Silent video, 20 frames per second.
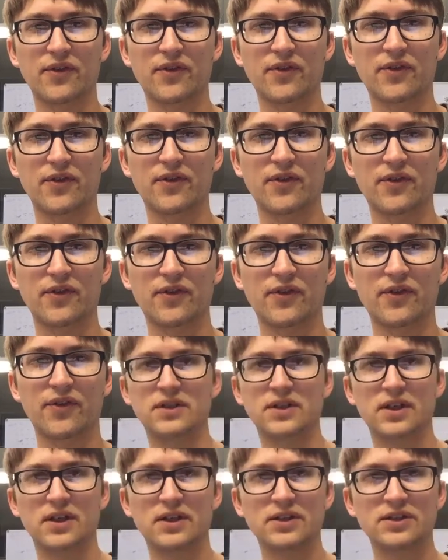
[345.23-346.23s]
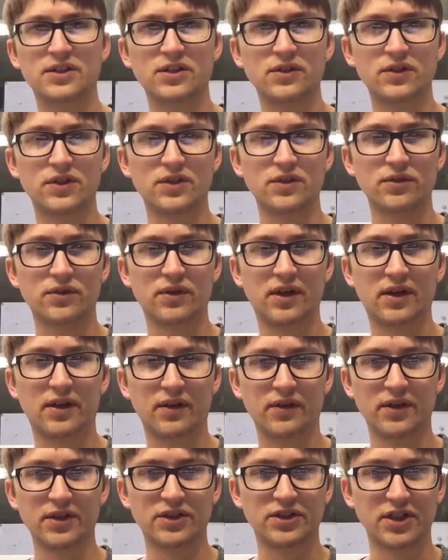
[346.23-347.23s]
there are people that I want to
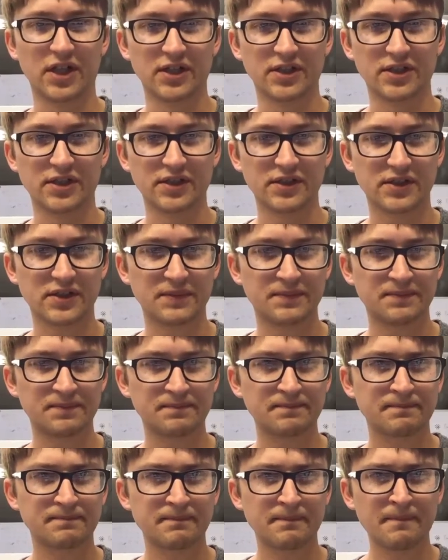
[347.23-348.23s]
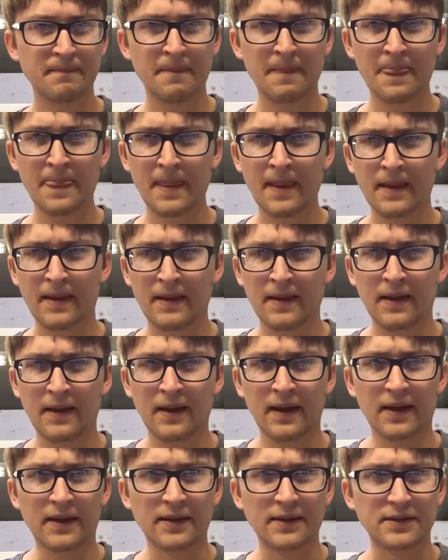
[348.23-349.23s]
introduce to you, the
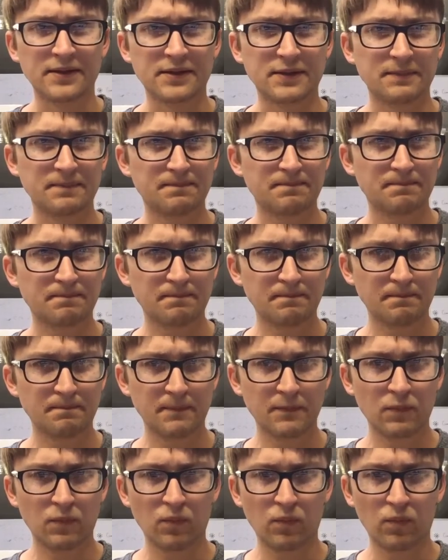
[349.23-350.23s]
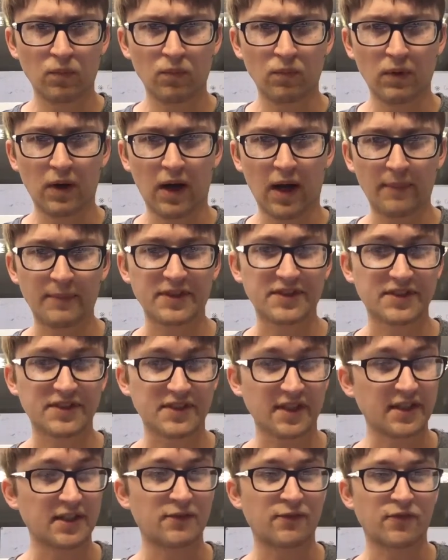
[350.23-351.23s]
judges. And
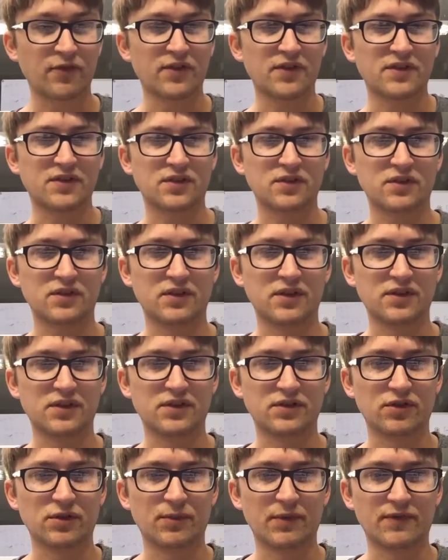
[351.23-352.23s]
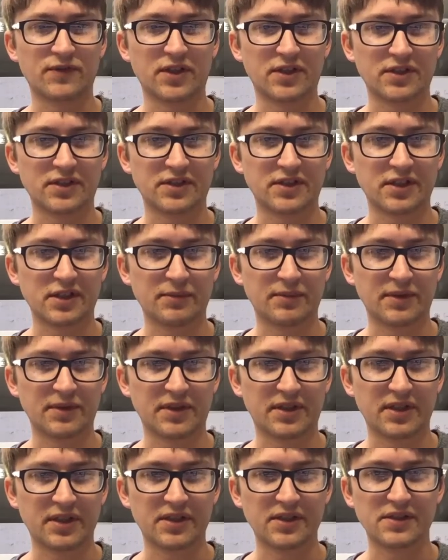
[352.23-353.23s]
I'm excited for this group
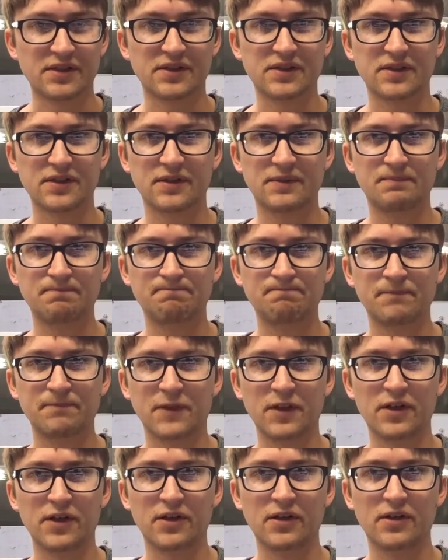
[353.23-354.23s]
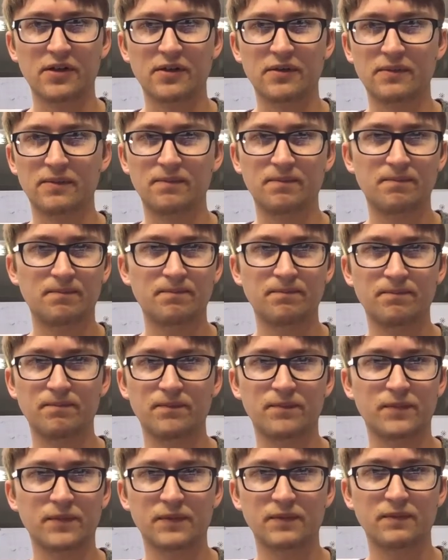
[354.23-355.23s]
of judges here because they're
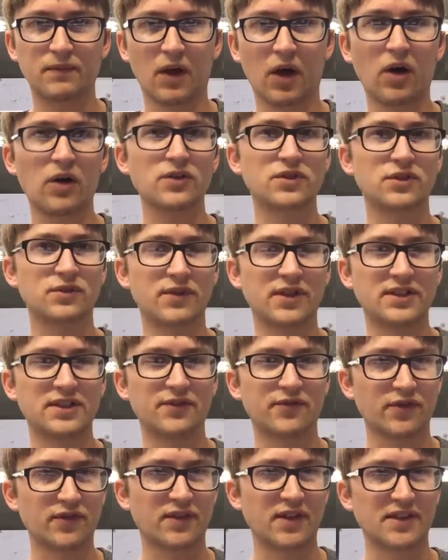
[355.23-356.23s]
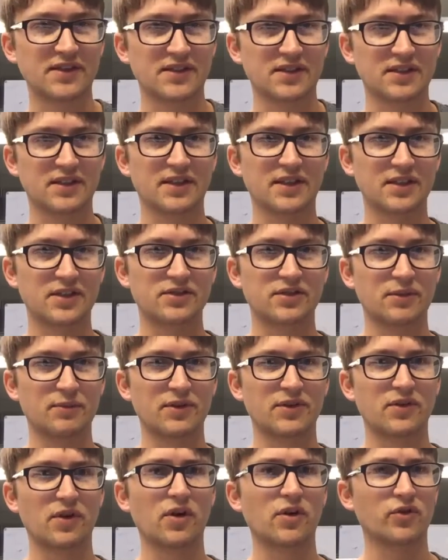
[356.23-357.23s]
all doing different things in the industry, but they're
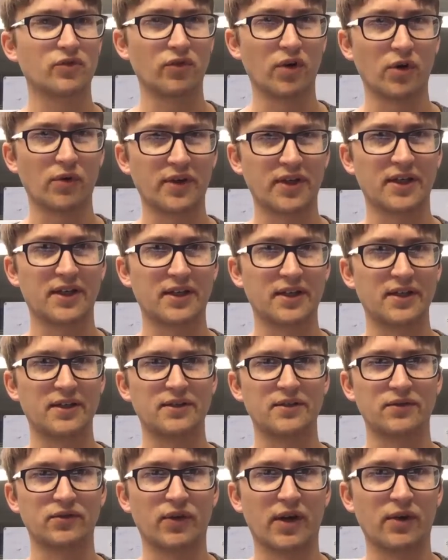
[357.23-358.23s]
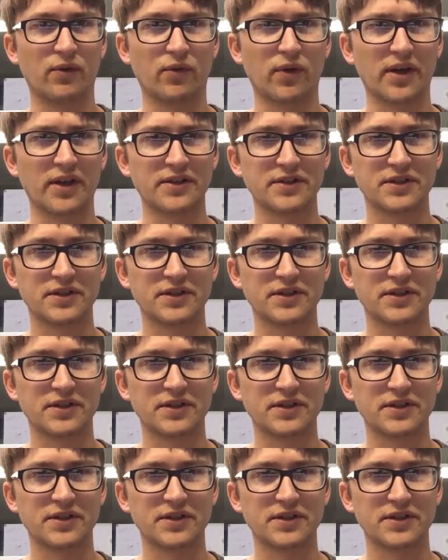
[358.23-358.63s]
all growing it in great ways.